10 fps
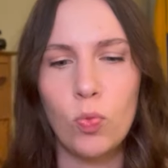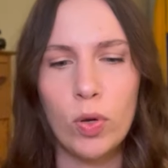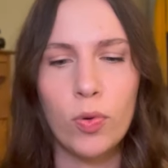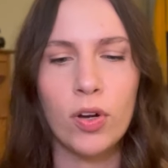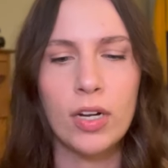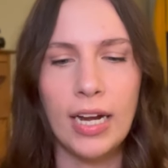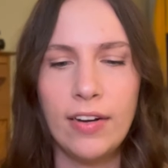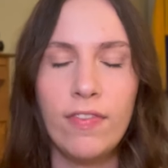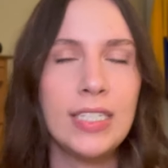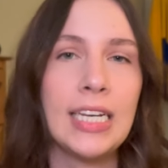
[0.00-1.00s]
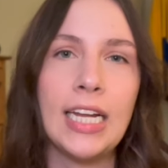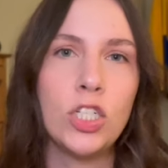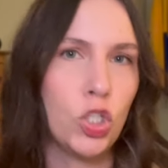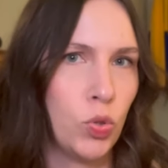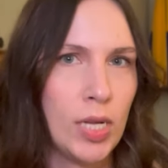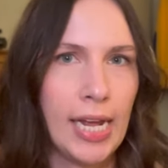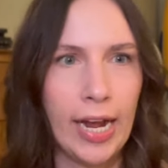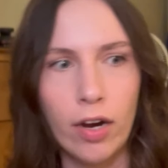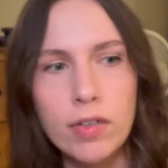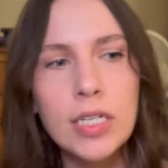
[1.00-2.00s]
We were kind of visiting to take
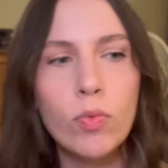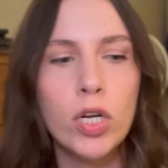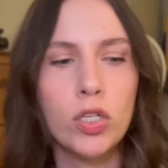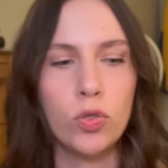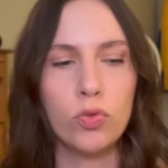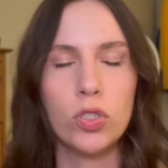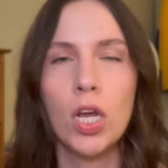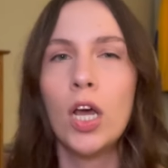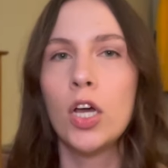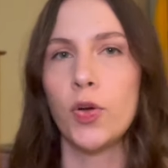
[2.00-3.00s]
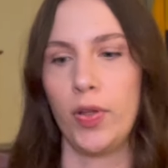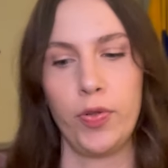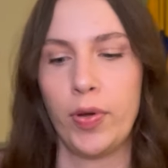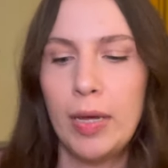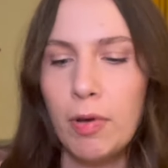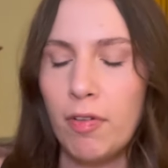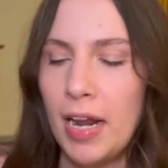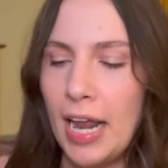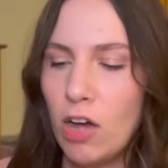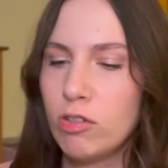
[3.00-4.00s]
care of someone who's going through chemo right
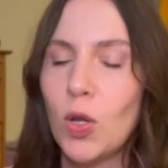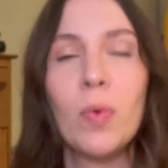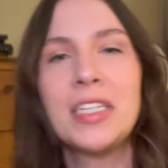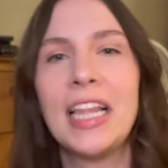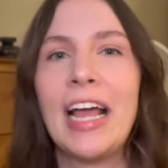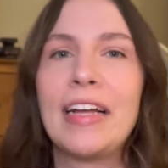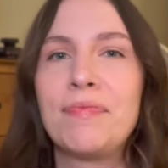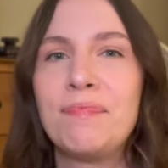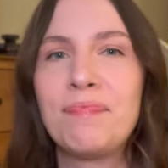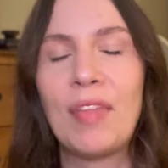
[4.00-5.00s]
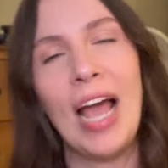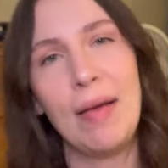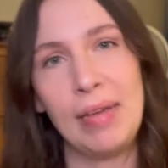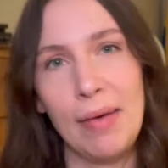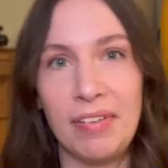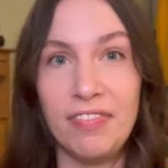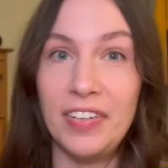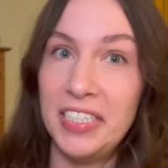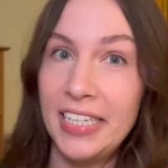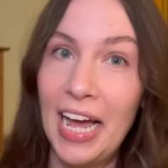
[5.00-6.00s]
now. So it wasn't like happy, happy
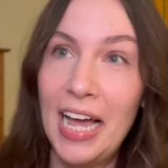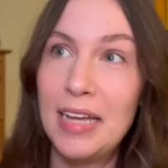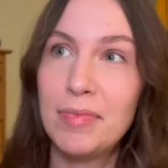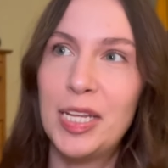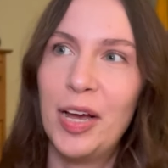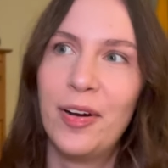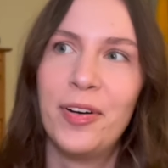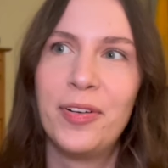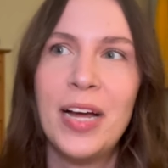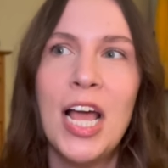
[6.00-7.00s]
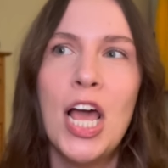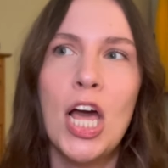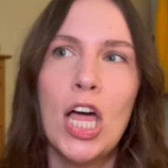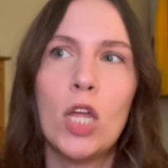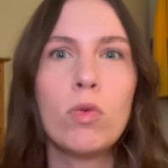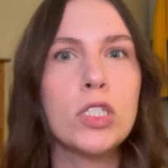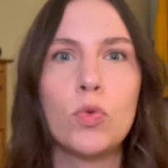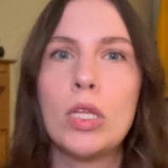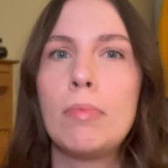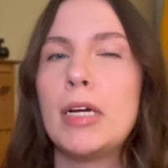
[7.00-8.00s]
fun time. So there wasn't
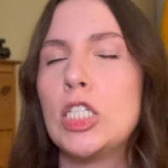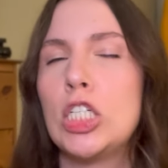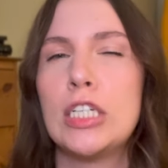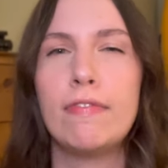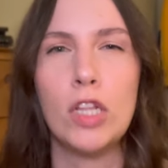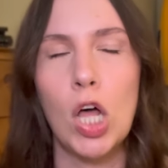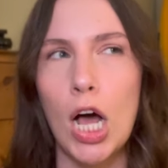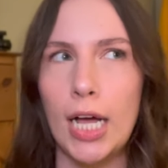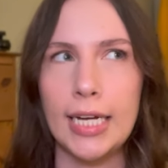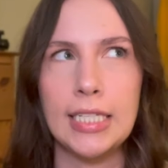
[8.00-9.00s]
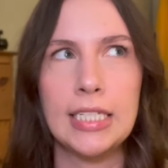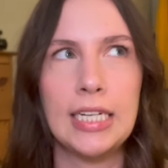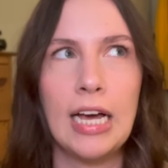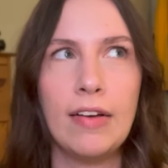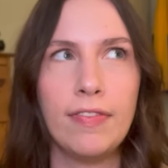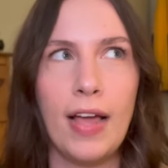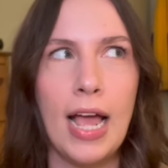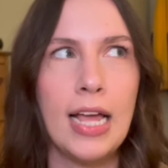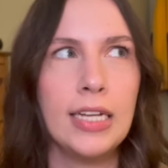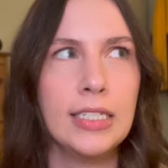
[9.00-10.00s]
really much to vlog and stuff.
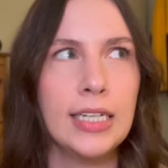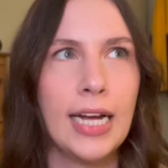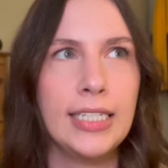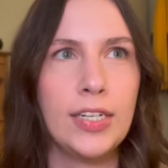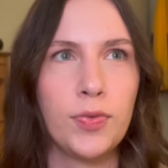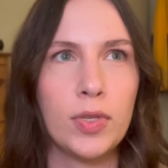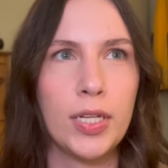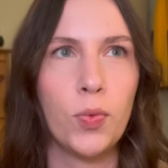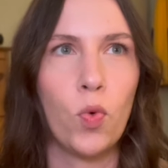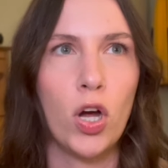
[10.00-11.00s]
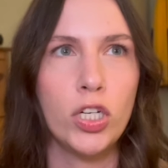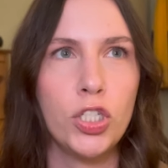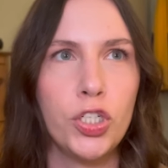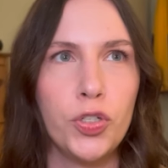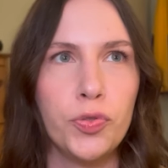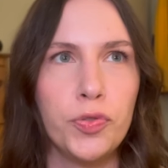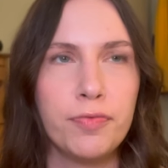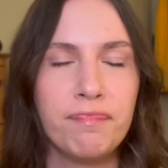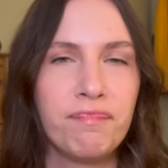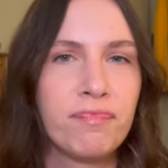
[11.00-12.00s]
And I didn't really want
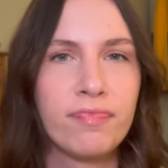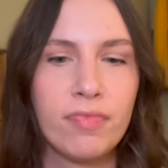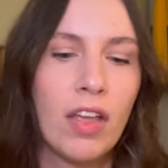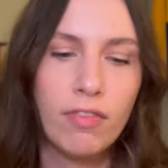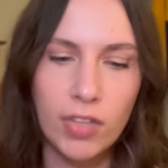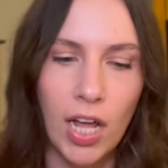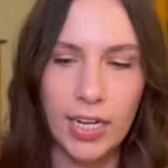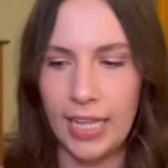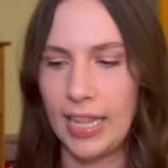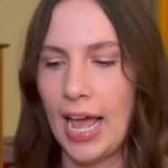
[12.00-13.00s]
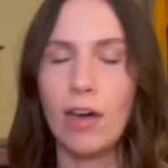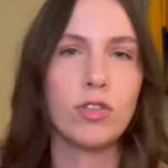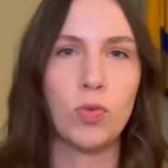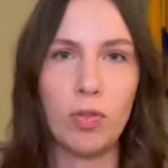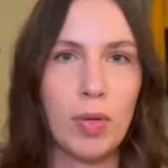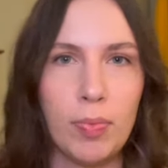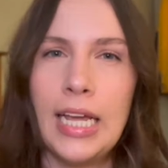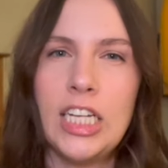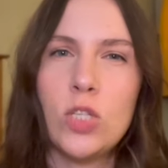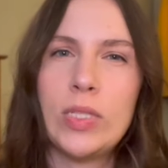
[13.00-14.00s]
to vlog in the house with people.
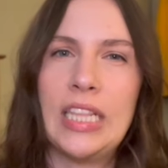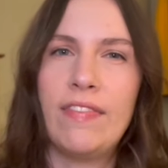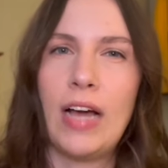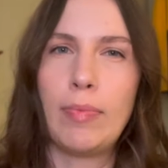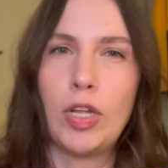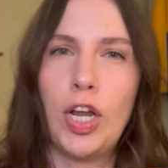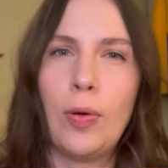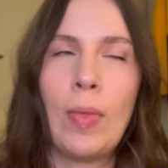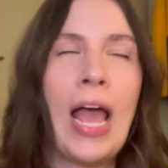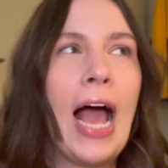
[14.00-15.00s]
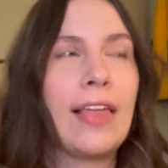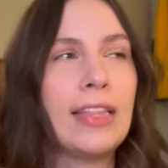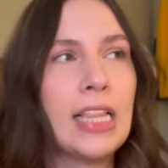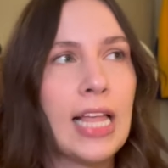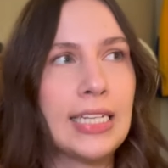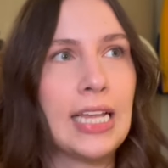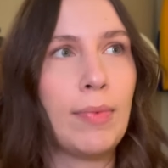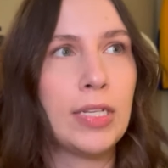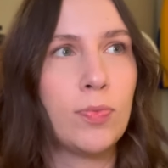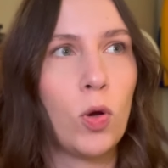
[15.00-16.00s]
It just wasn't the vibe, you know? I think the last time
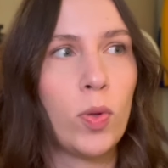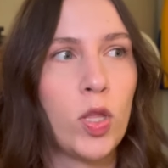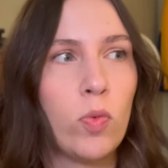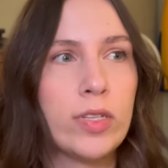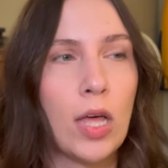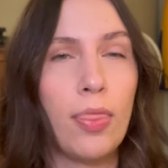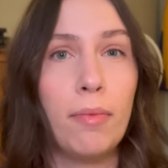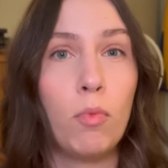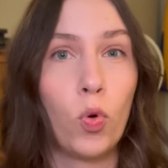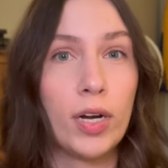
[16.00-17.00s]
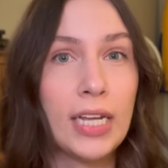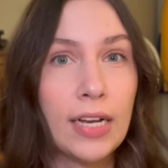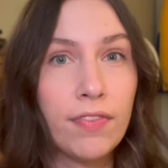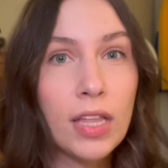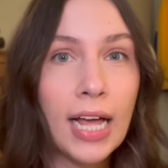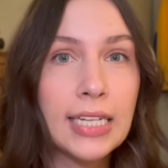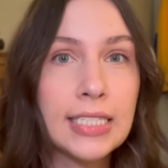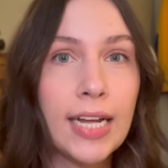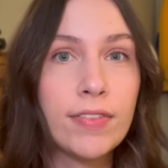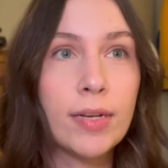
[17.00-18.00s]
I spoke with you was on the morning of the last
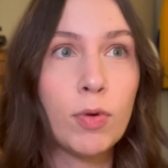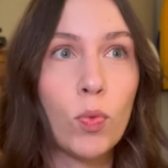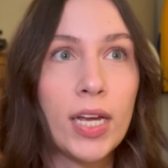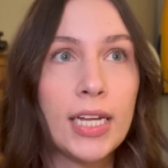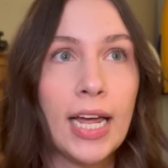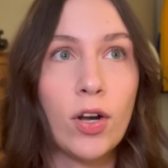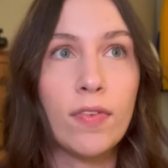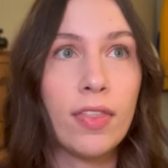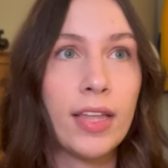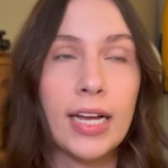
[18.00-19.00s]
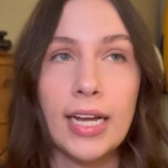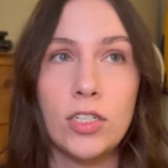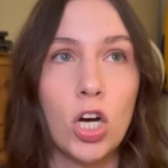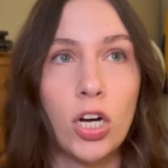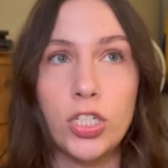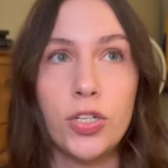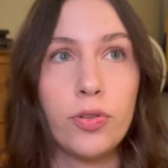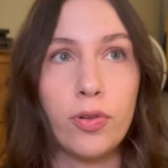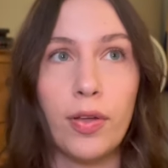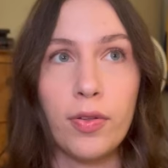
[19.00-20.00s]
day of Summerween. I don't even think I talked to you
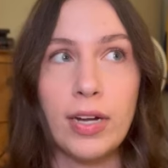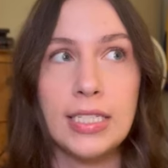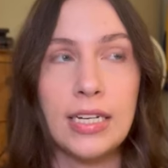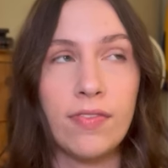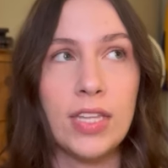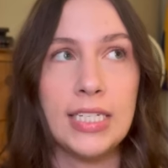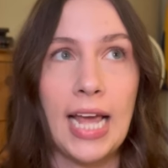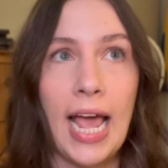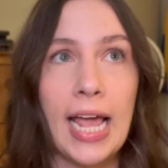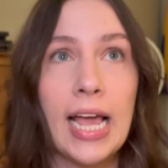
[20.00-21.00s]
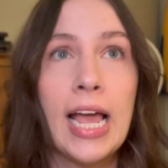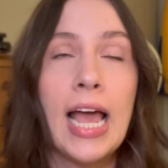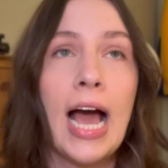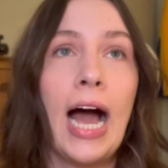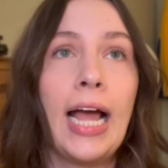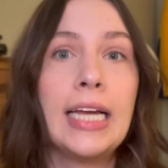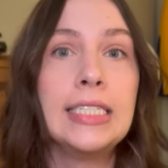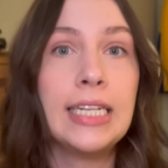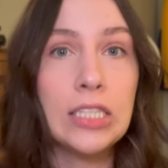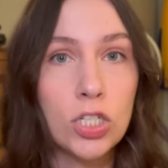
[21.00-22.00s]
throughout the rest of the day. I
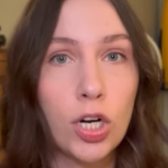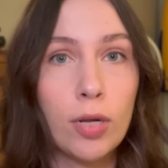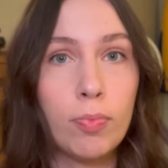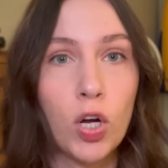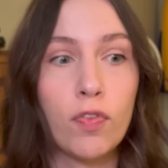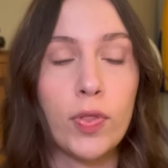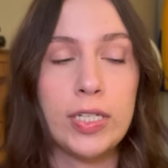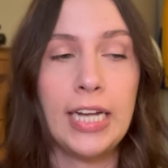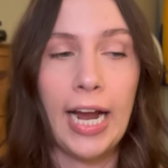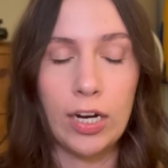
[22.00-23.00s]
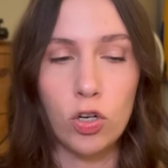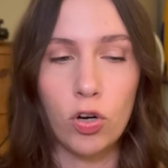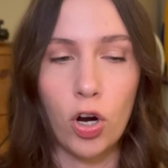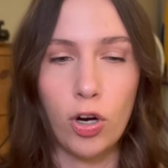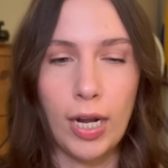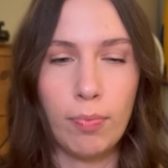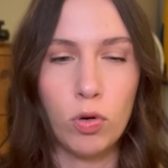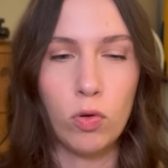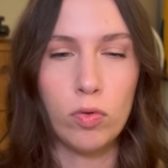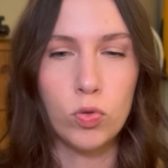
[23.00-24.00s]
did start a book for the tarot card I
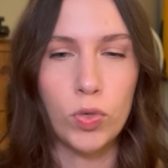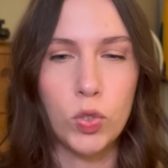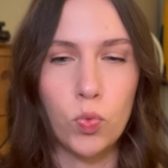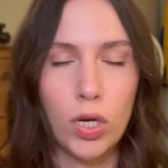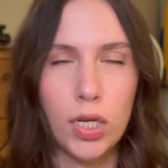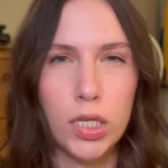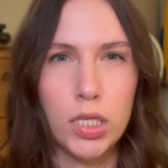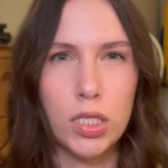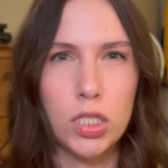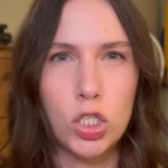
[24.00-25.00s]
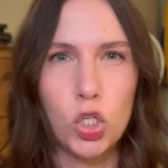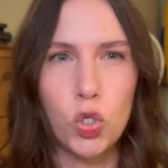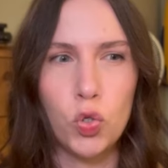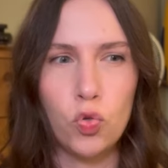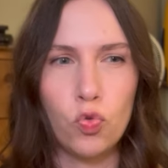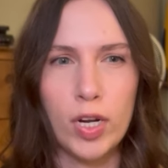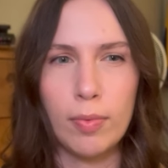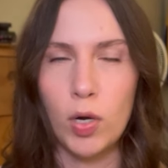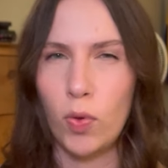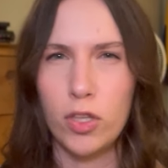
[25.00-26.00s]
pulled, which was to read a
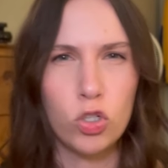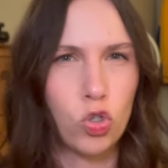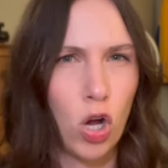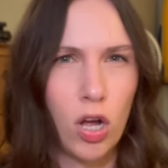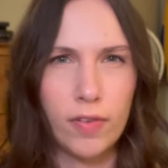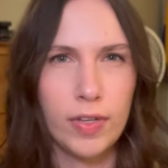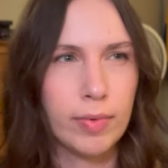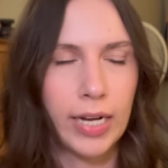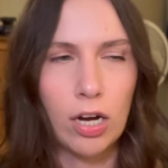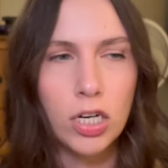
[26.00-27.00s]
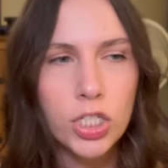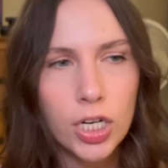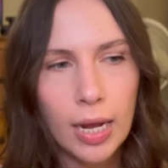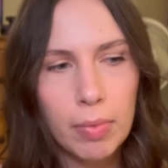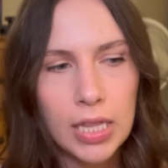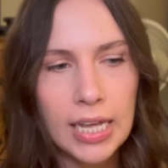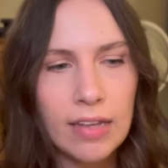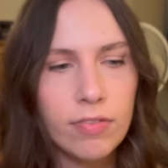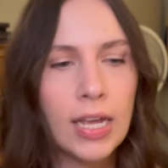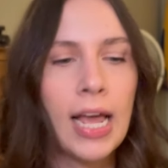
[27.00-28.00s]
book with a strong female character, I
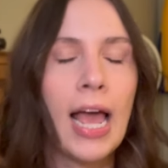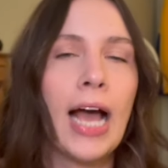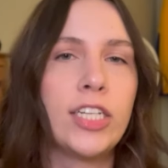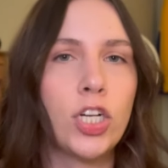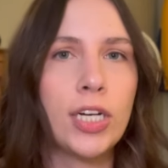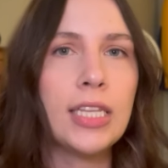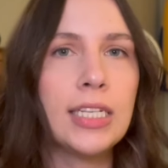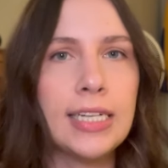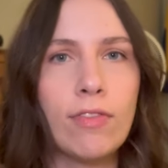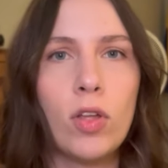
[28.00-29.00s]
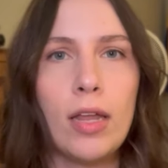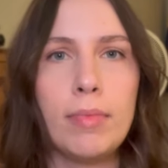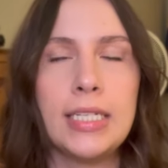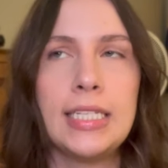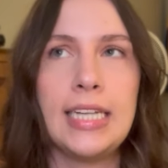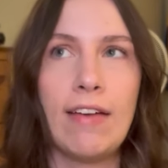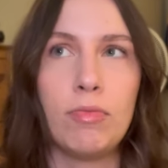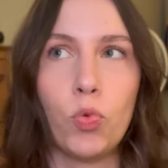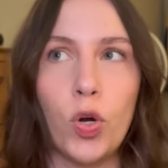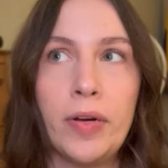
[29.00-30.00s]
believe. I started The Devil and Mrs.
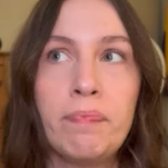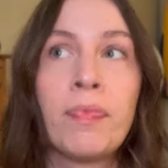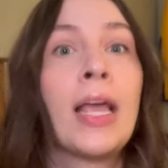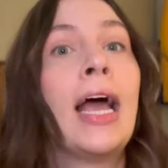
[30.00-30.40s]
Davenport.